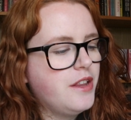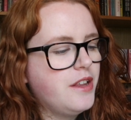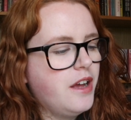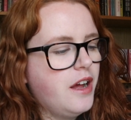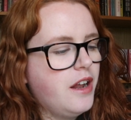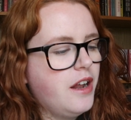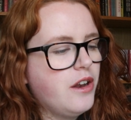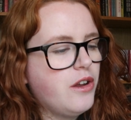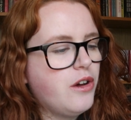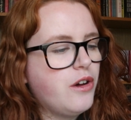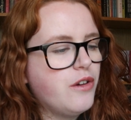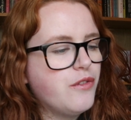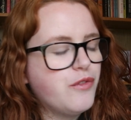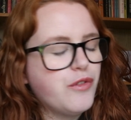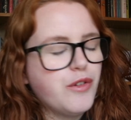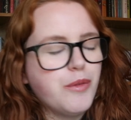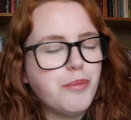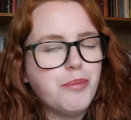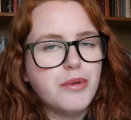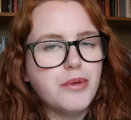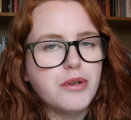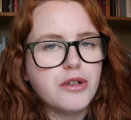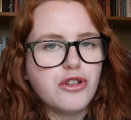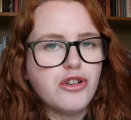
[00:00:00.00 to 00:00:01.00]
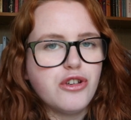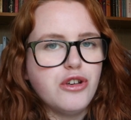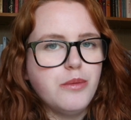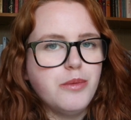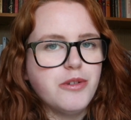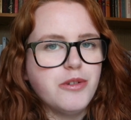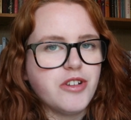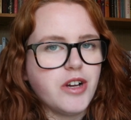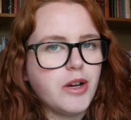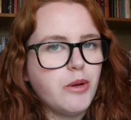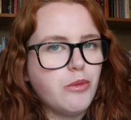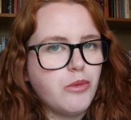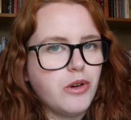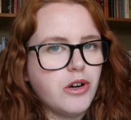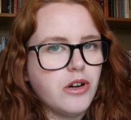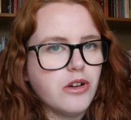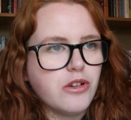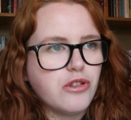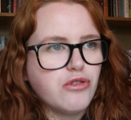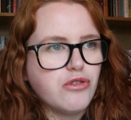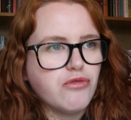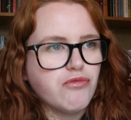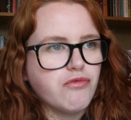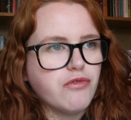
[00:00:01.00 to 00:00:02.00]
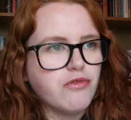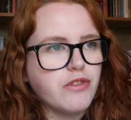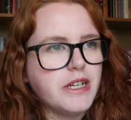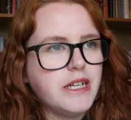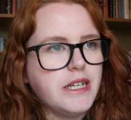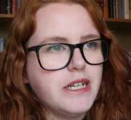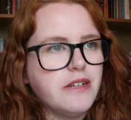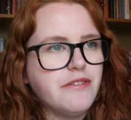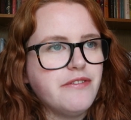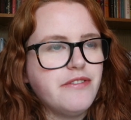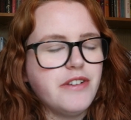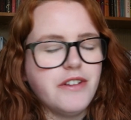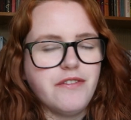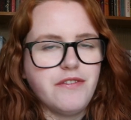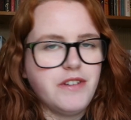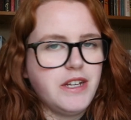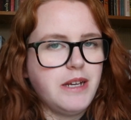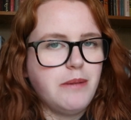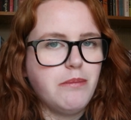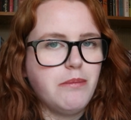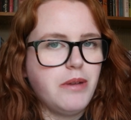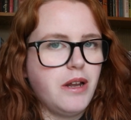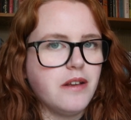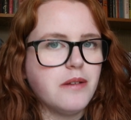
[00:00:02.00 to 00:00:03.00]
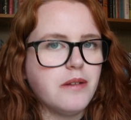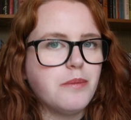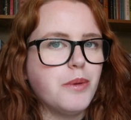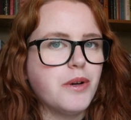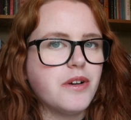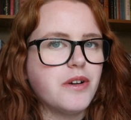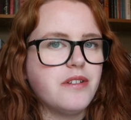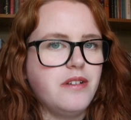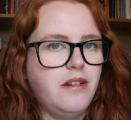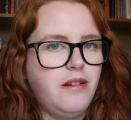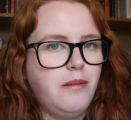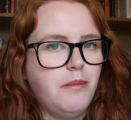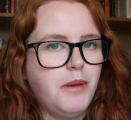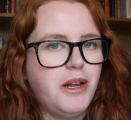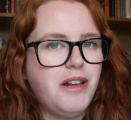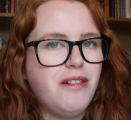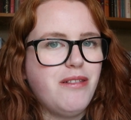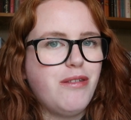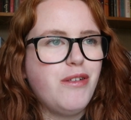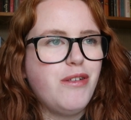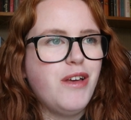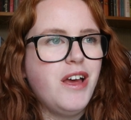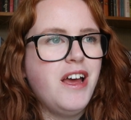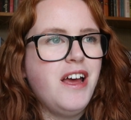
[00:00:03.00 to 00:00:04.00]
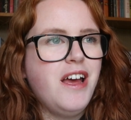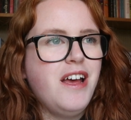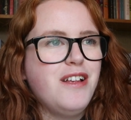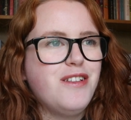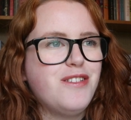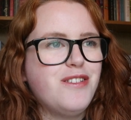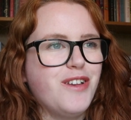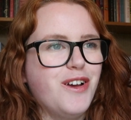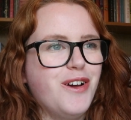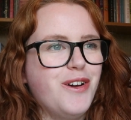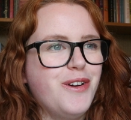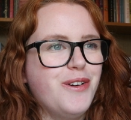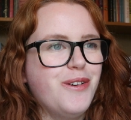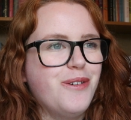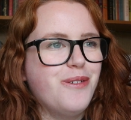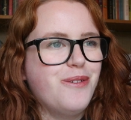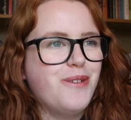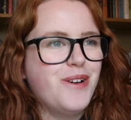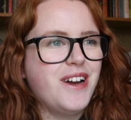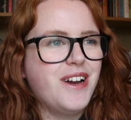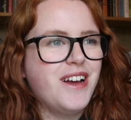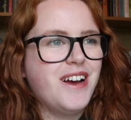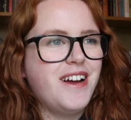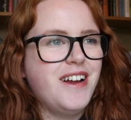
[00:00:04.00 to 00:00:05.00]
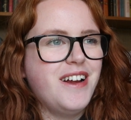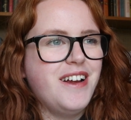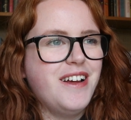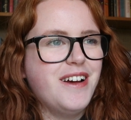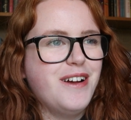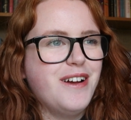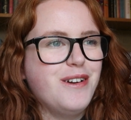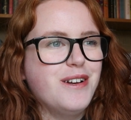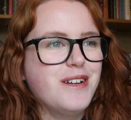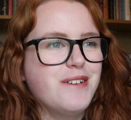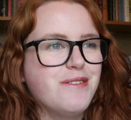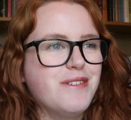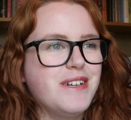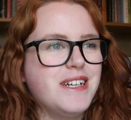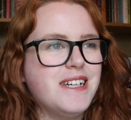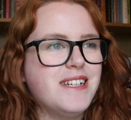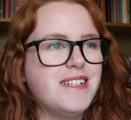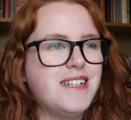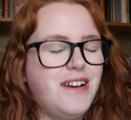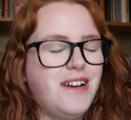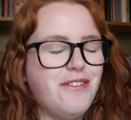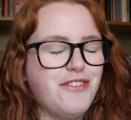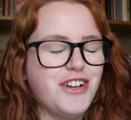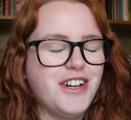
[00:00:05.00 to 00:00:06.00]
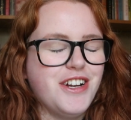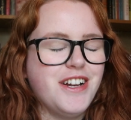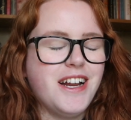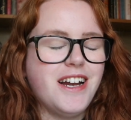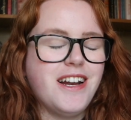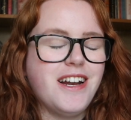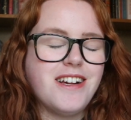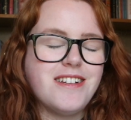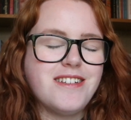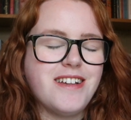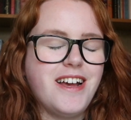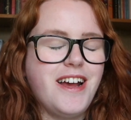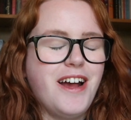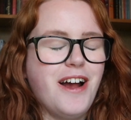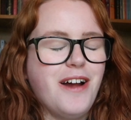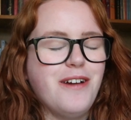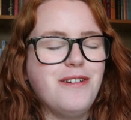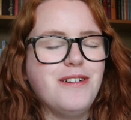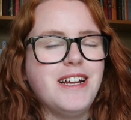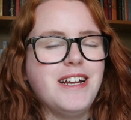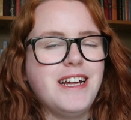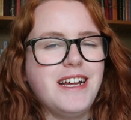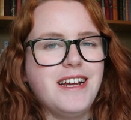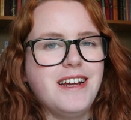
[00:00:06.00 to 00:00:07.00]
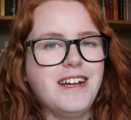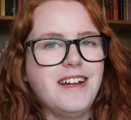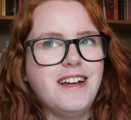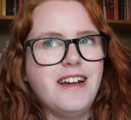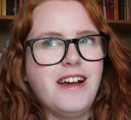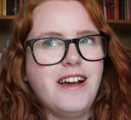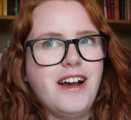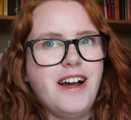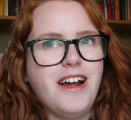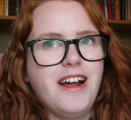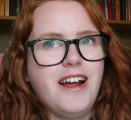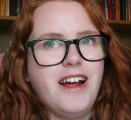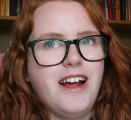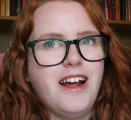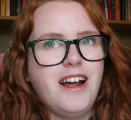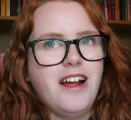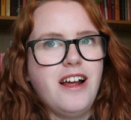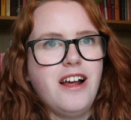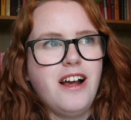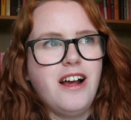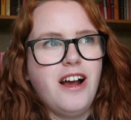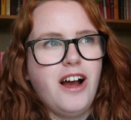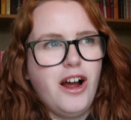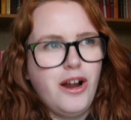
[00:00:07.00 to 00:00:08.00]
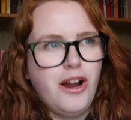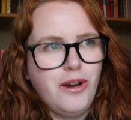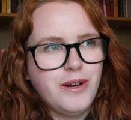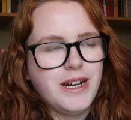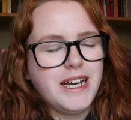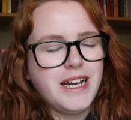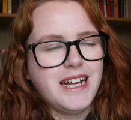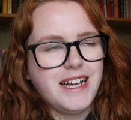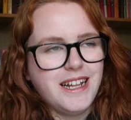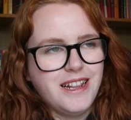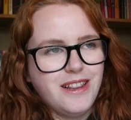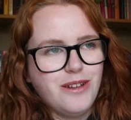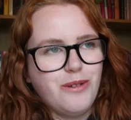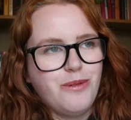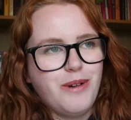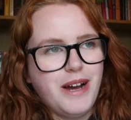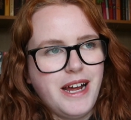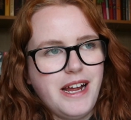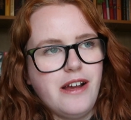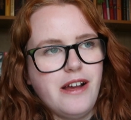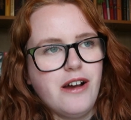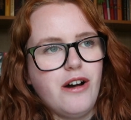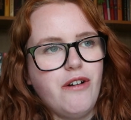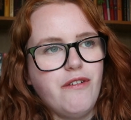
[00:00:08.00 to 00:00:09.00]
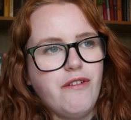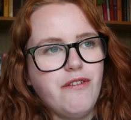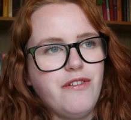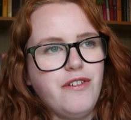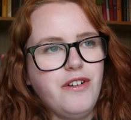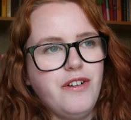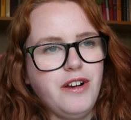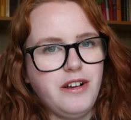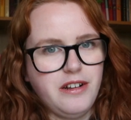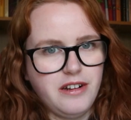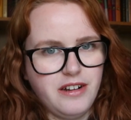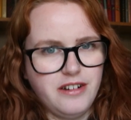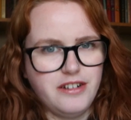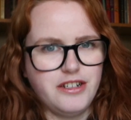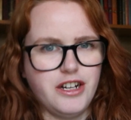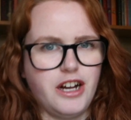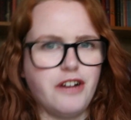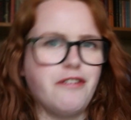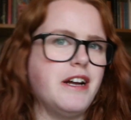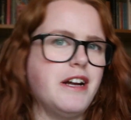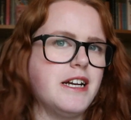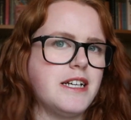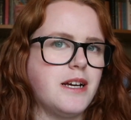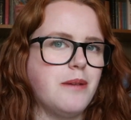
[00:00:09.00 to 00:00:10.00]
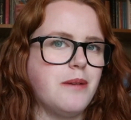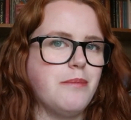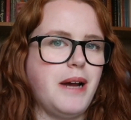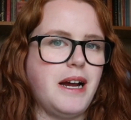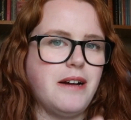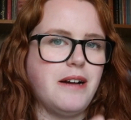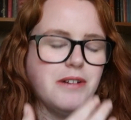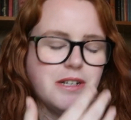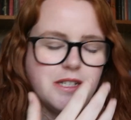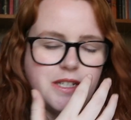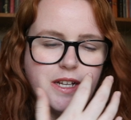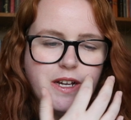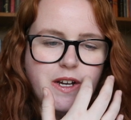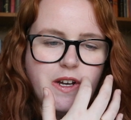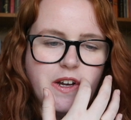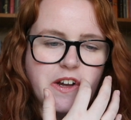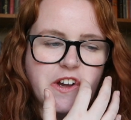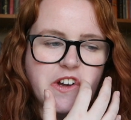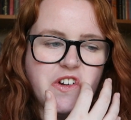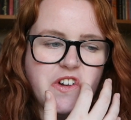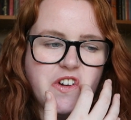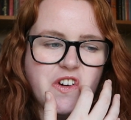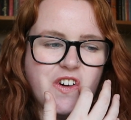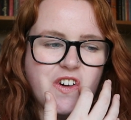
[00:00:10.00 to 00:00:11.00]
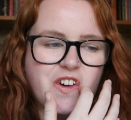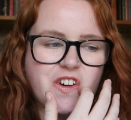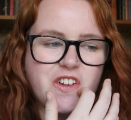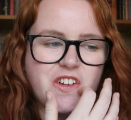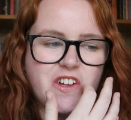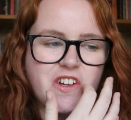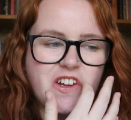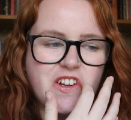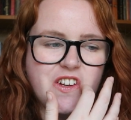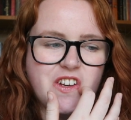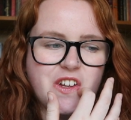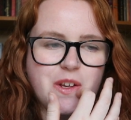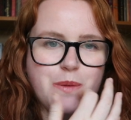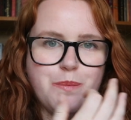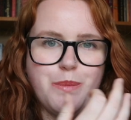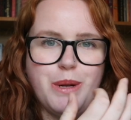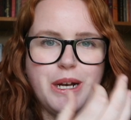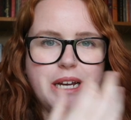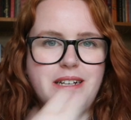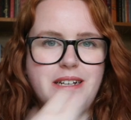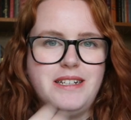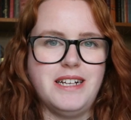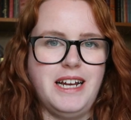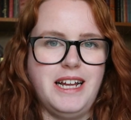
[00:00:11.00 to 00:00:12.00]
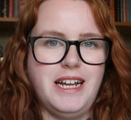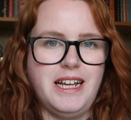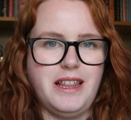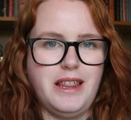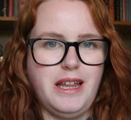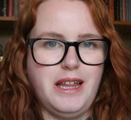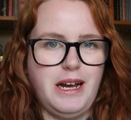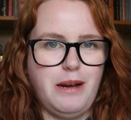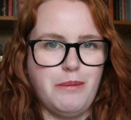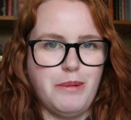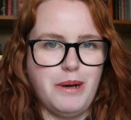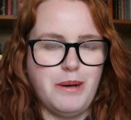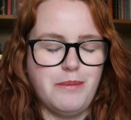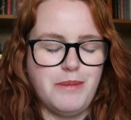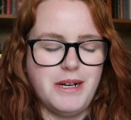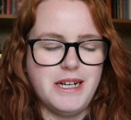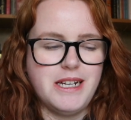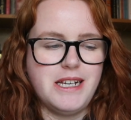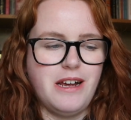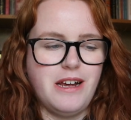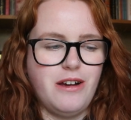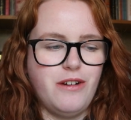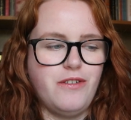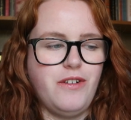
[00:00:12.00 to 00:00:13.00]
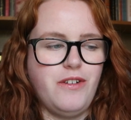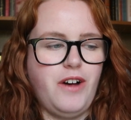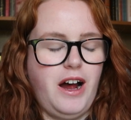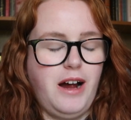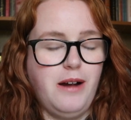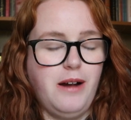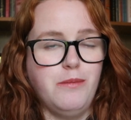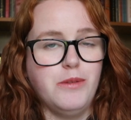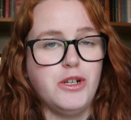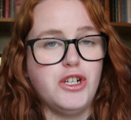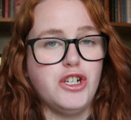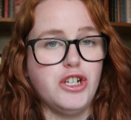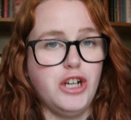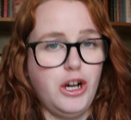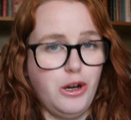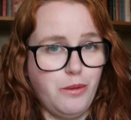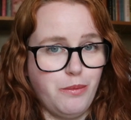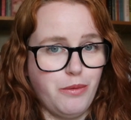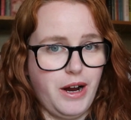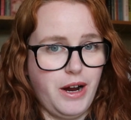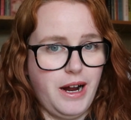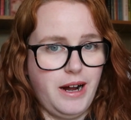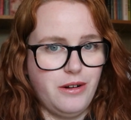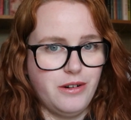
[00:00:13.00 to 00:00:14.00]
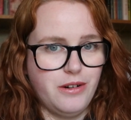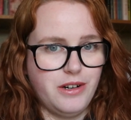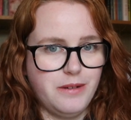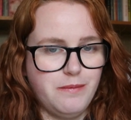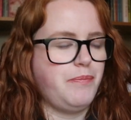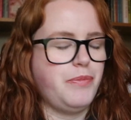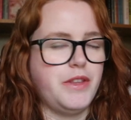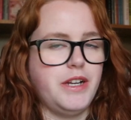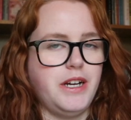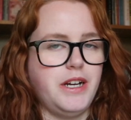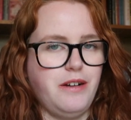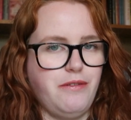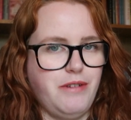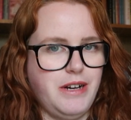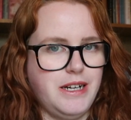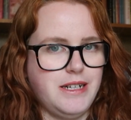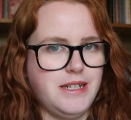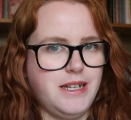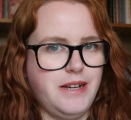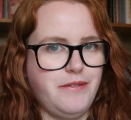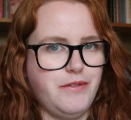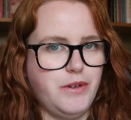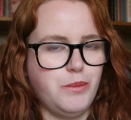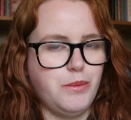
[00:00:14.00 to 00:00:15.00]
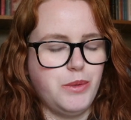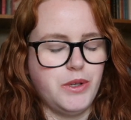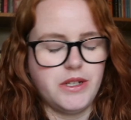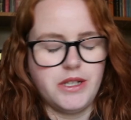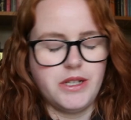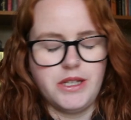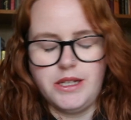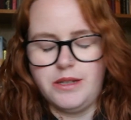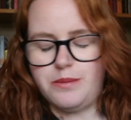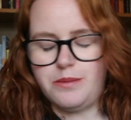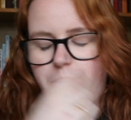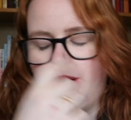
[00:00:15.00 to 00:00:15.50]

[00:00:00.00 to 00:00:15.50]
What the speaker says: a lot of the booktubers I watch read 15 plus books in a month, so when I only read 7, and I say only in the way of direct comparison and not as a belittling thing about myself, I'm so proud that I read 7 books this